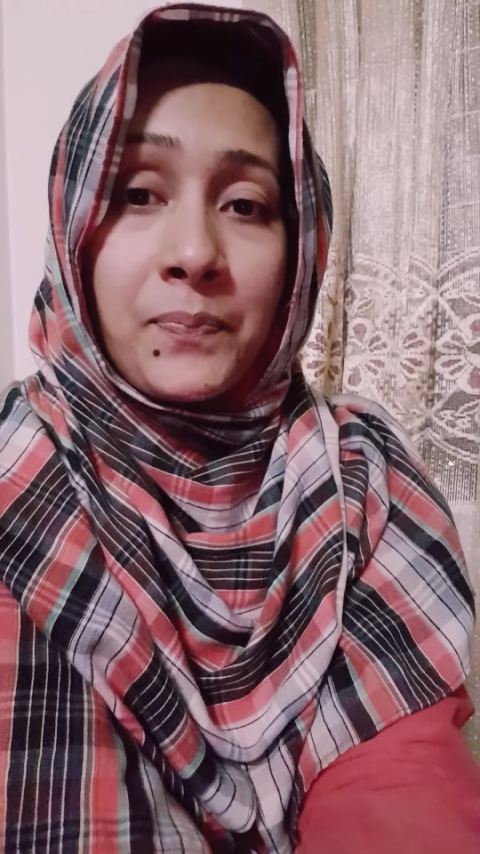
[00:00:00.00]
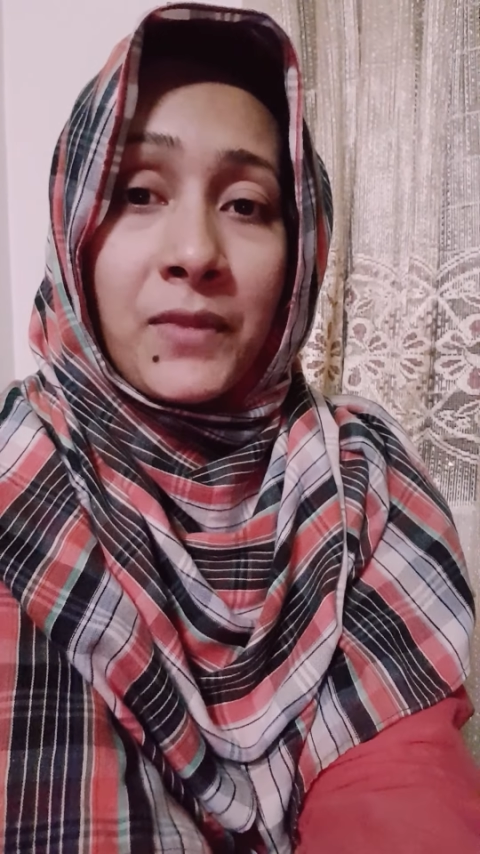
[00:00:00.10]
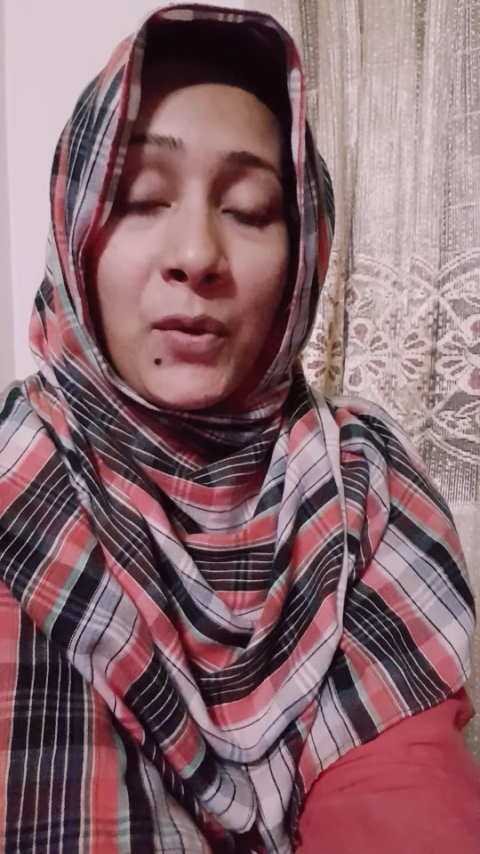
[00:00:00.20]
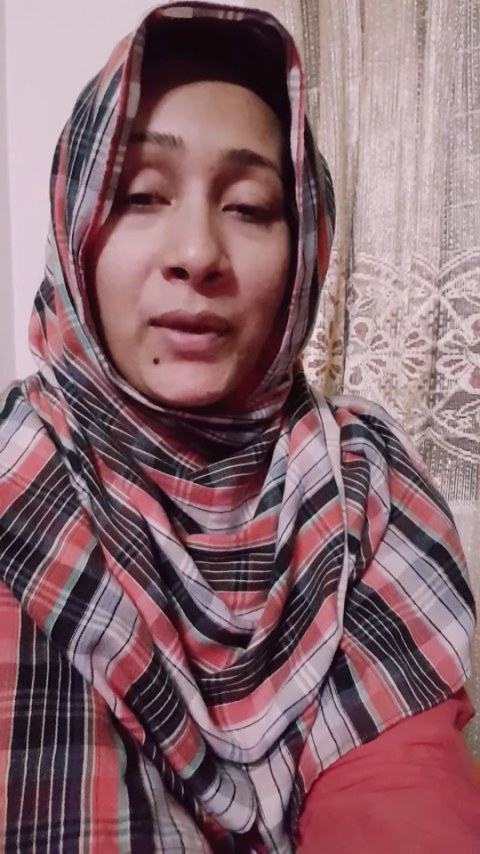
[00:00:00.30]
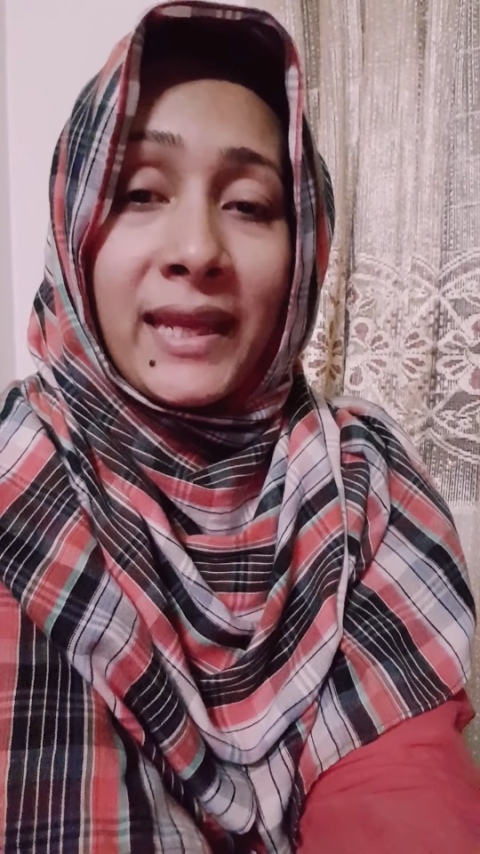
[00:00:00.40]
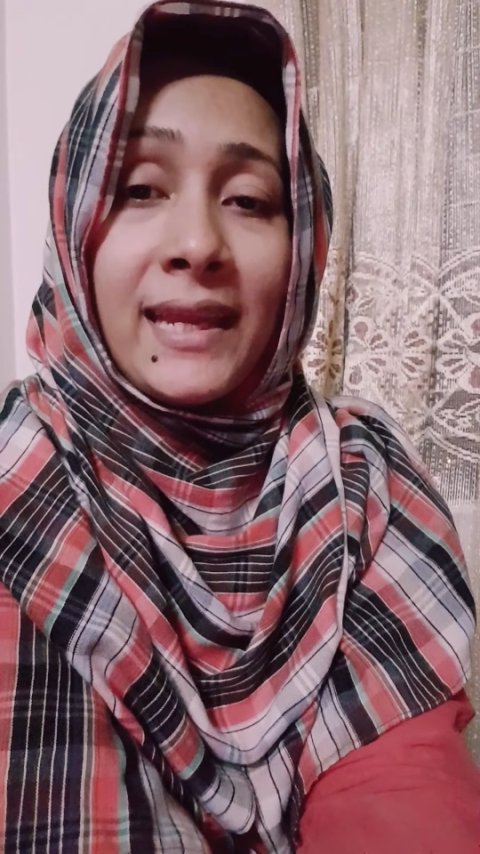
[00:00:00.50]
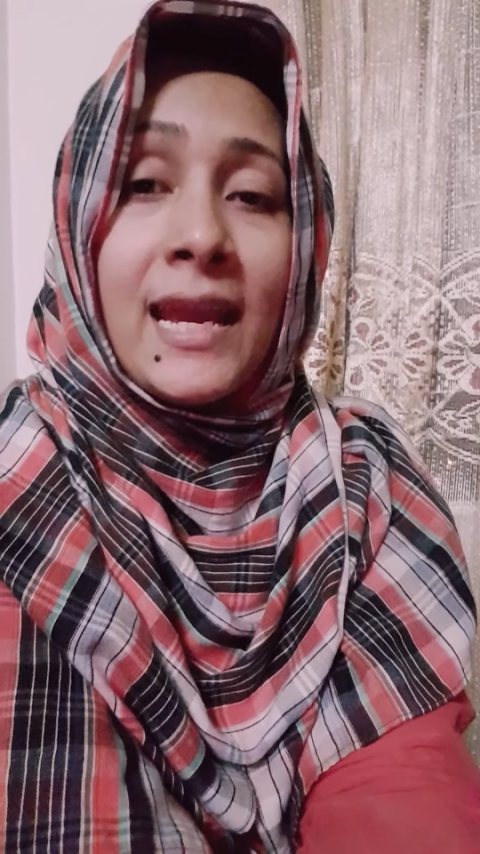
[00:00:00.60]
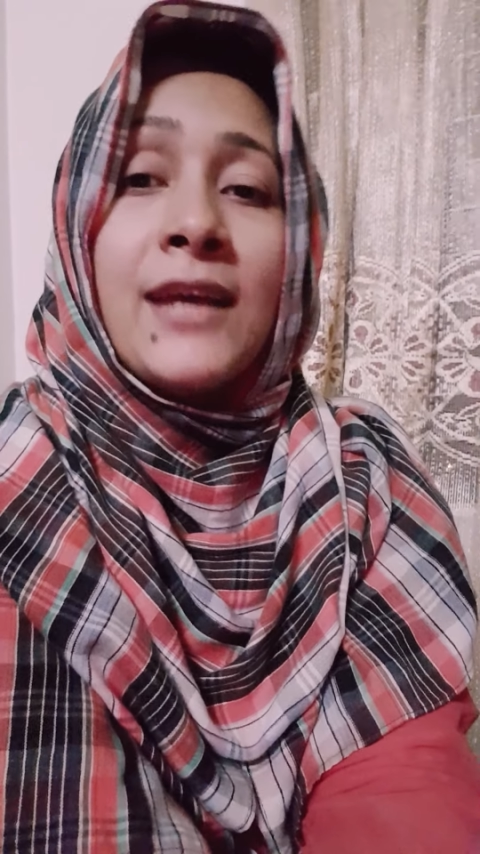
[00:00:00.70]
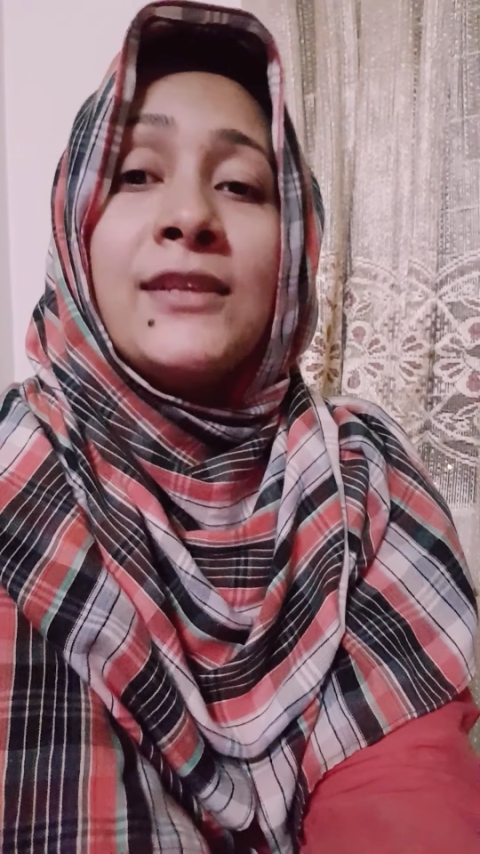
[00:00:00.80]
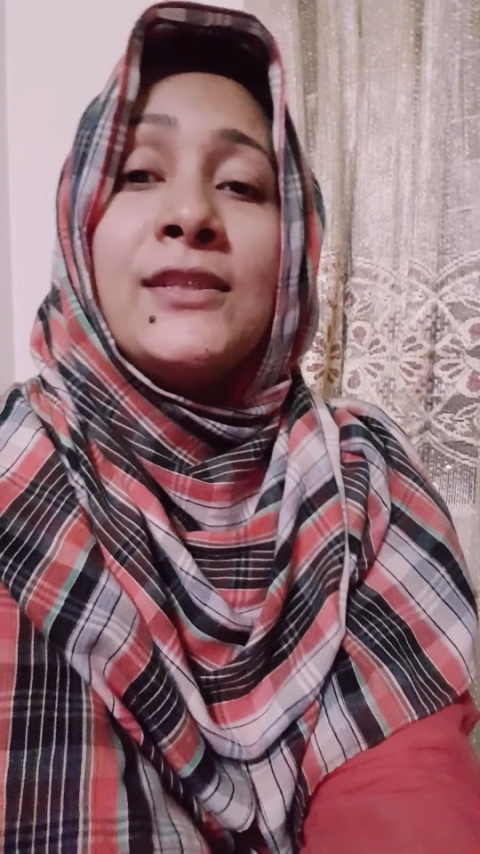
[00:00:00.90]
Okay,
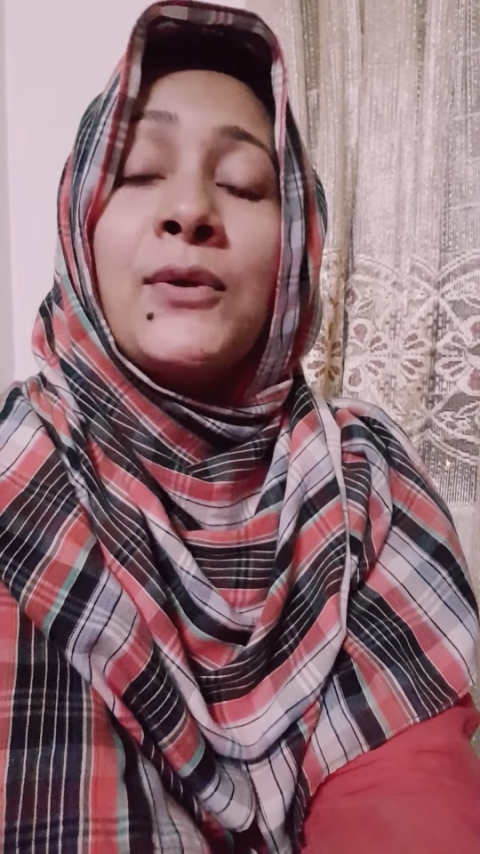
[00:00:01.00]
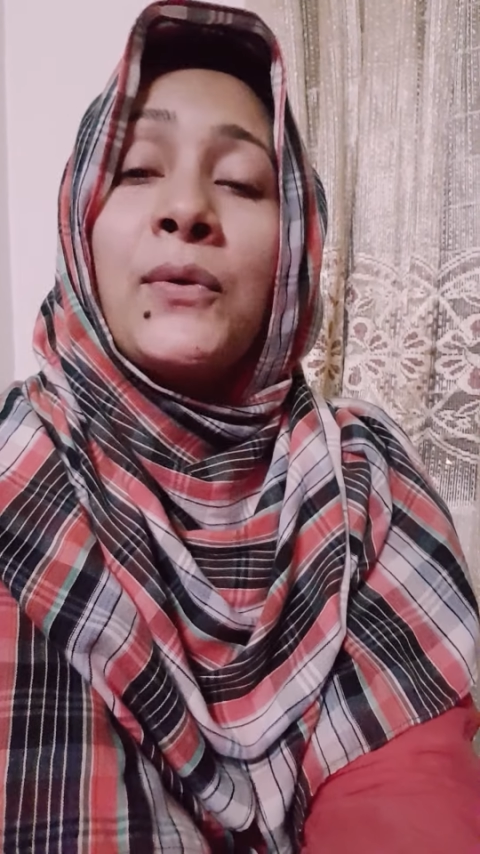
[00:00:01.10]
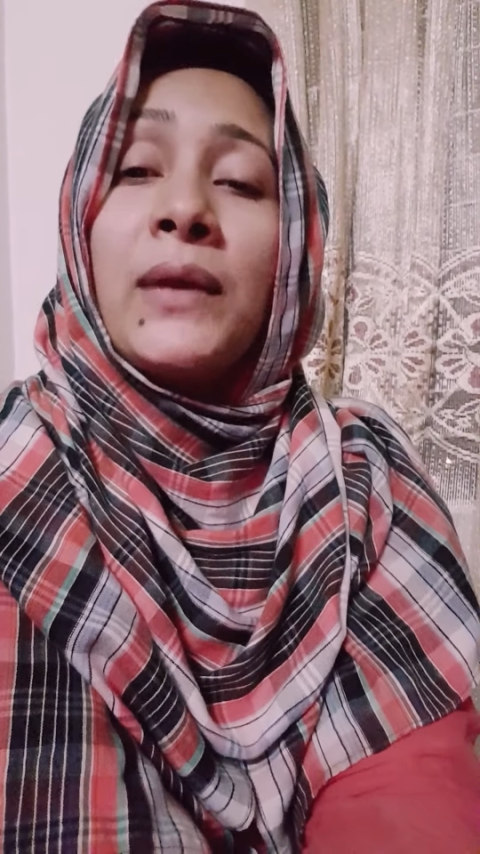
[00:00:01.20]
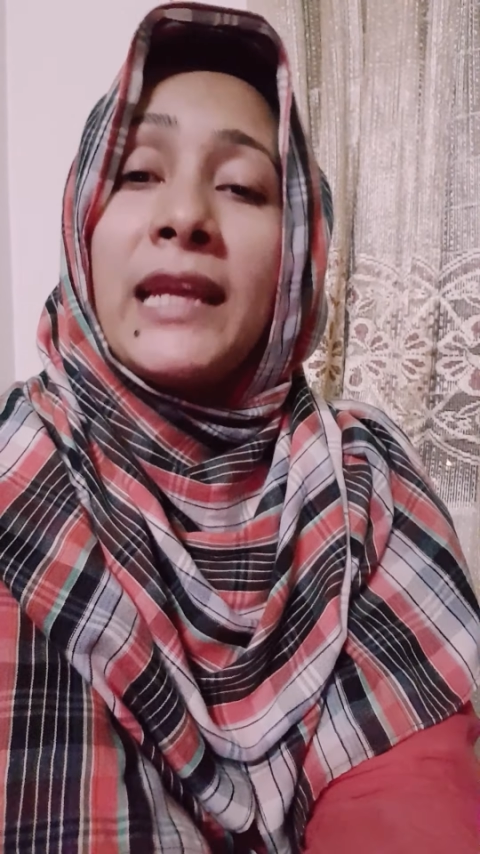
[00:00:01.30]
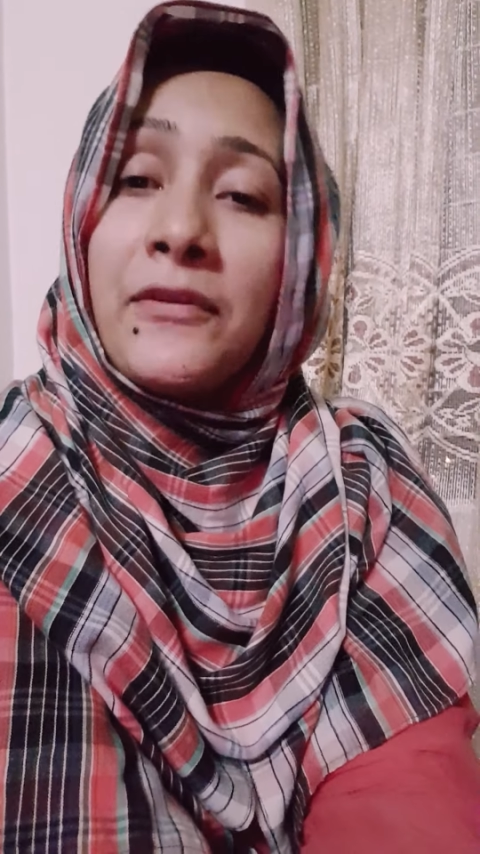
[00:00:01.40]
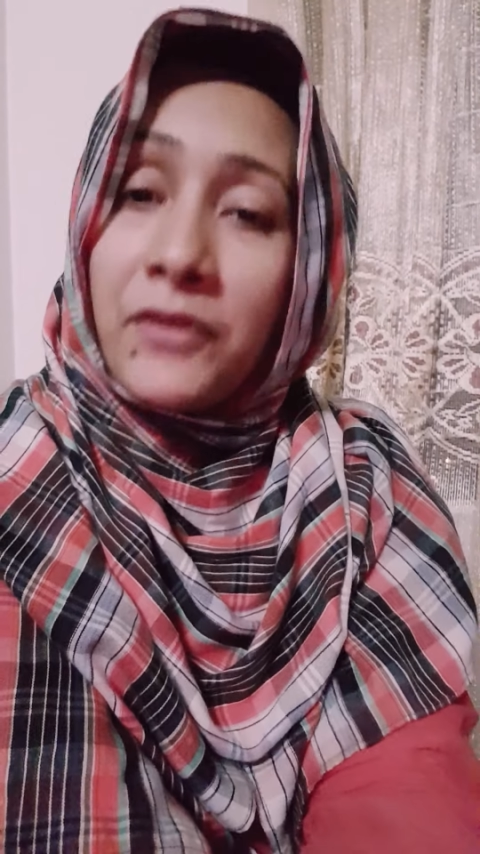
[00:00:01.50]
so if